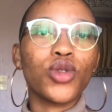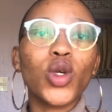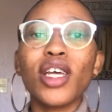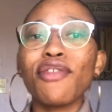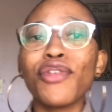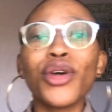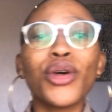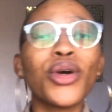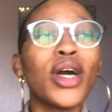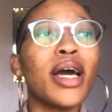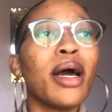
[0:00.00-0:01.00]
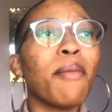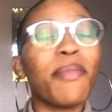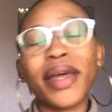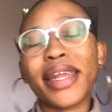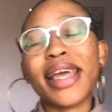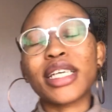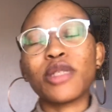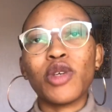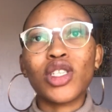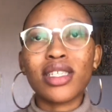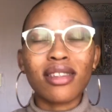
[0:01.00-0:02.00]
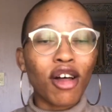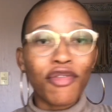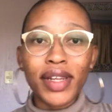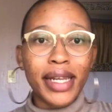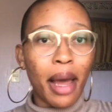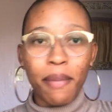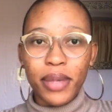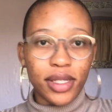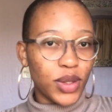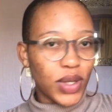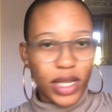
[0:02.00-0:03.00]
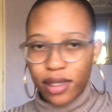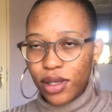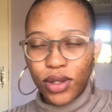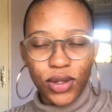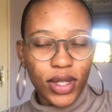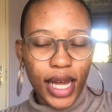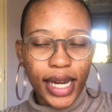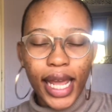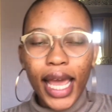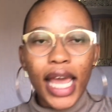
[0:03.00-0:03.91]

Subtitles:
So if you better express yourself in numbers, you can still do that.